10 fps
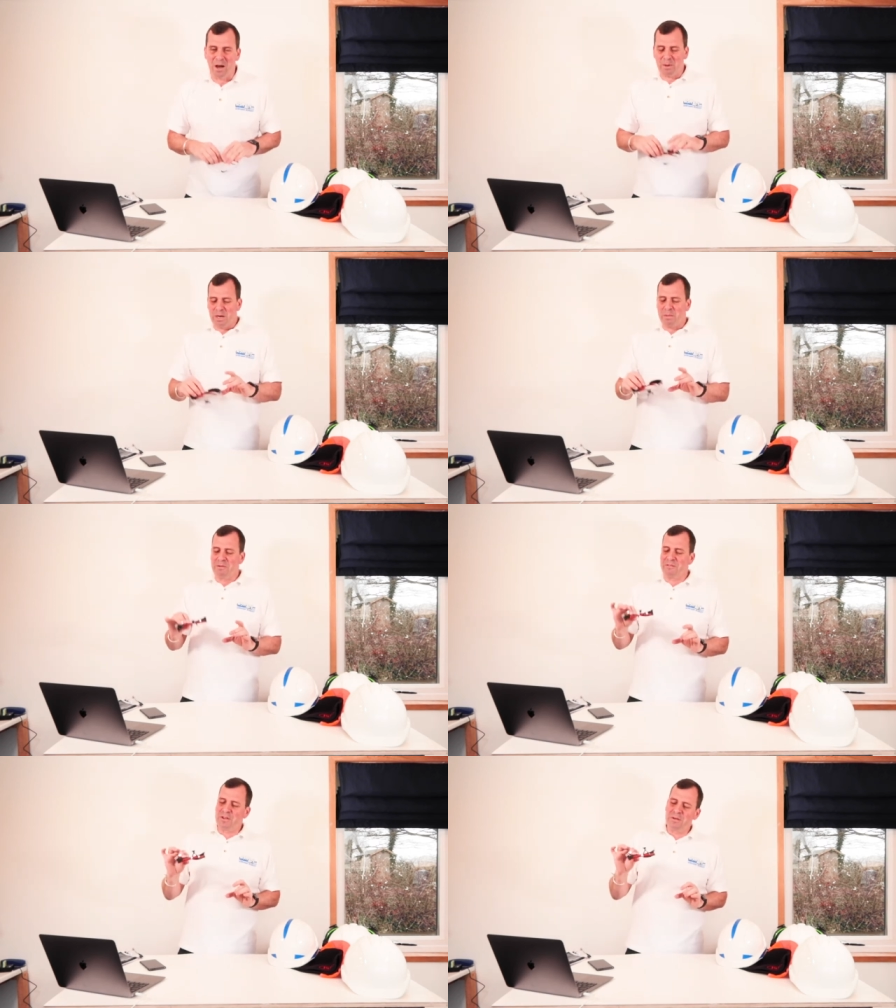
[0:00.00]
I'm going to
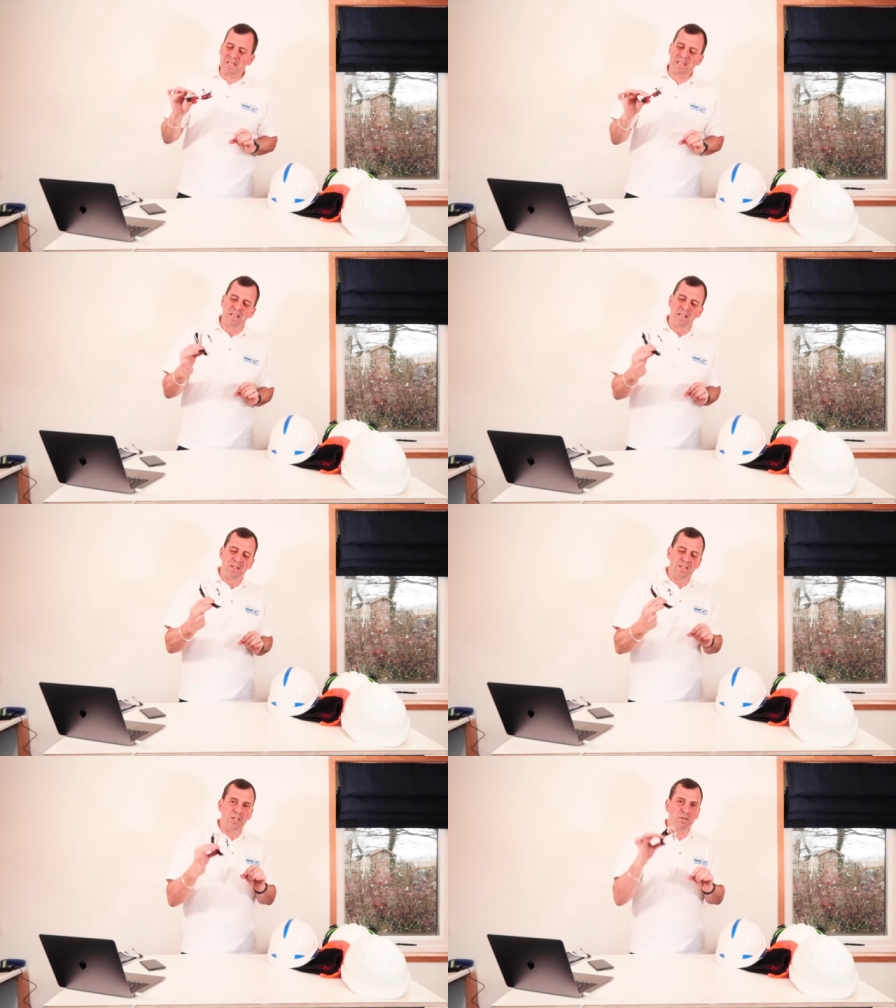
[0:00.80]
be reviewing
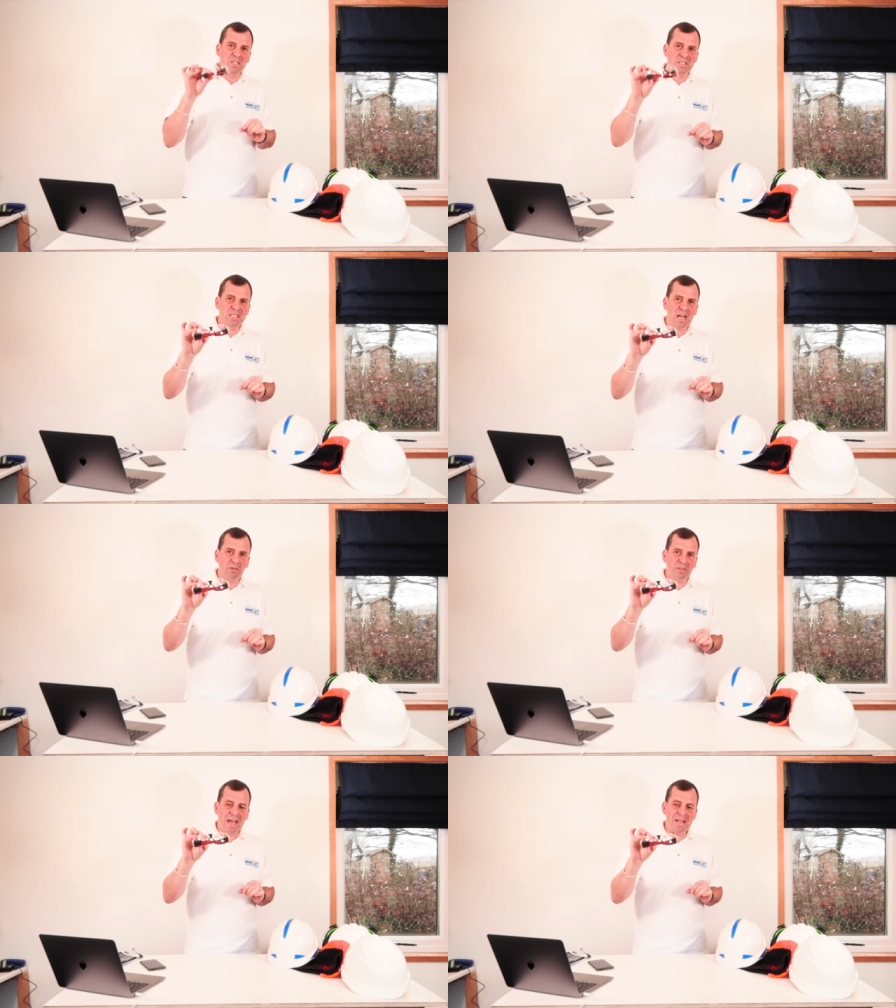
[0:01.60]
the new
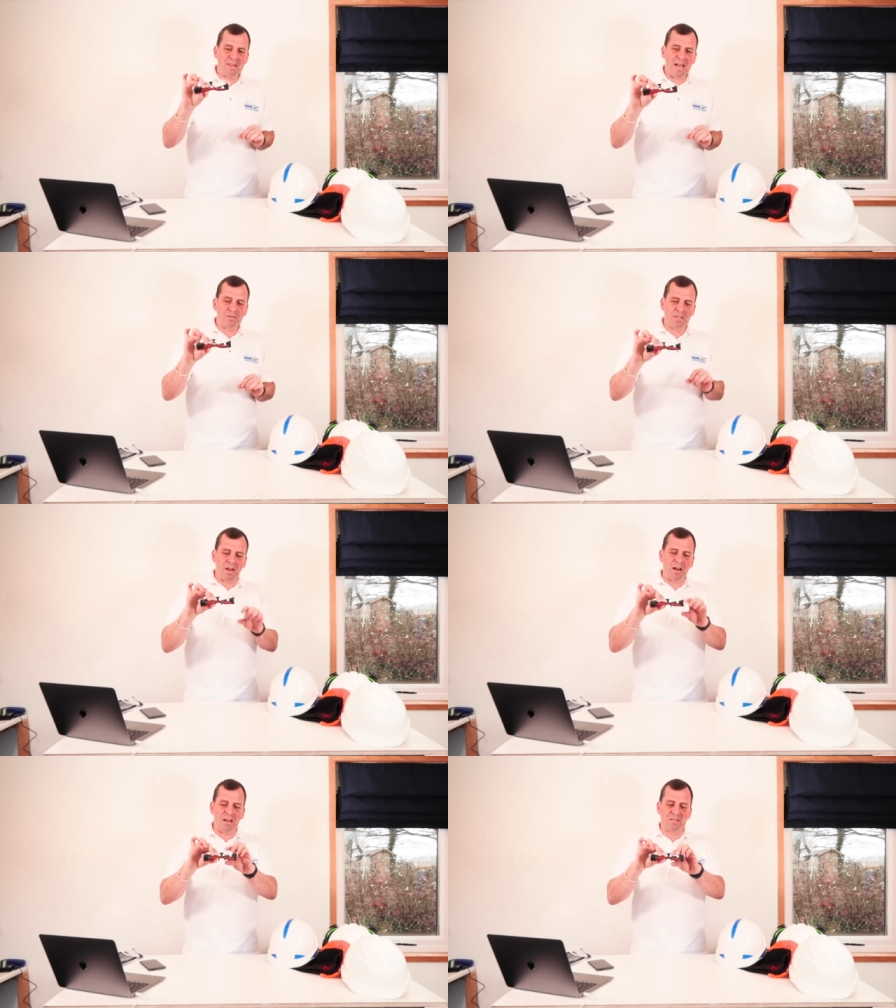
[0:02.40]
Stealth eight thousand
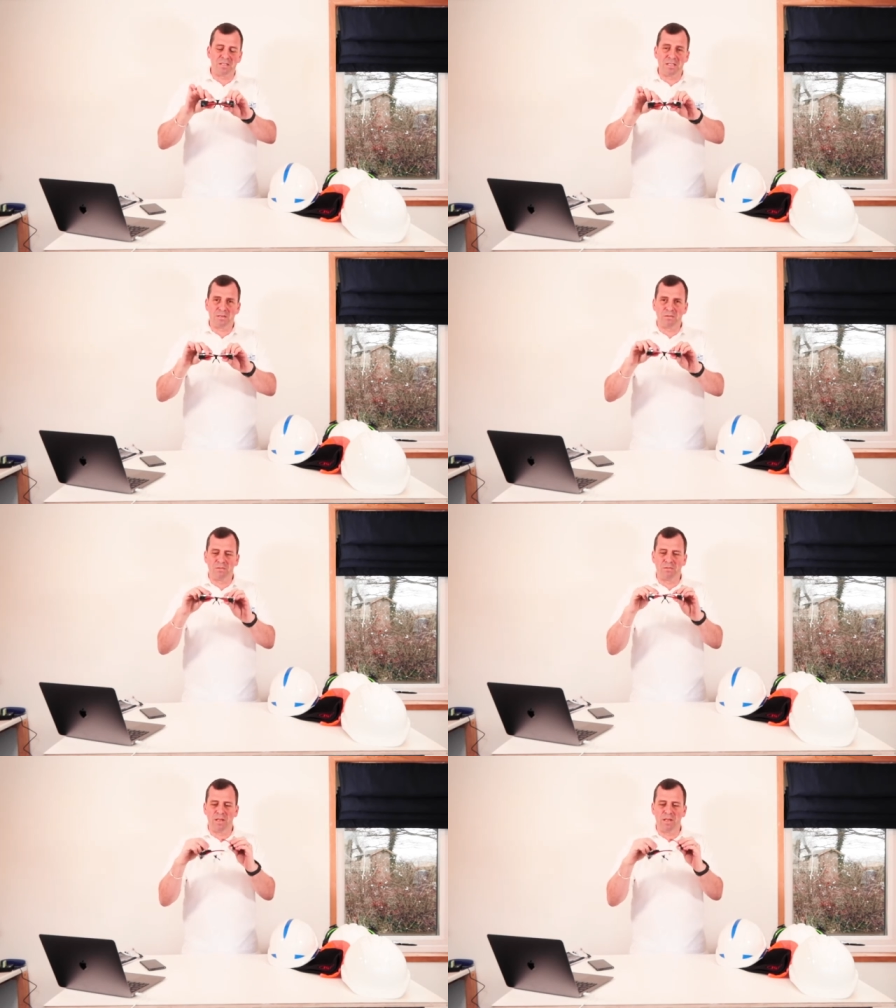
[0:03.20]
glasses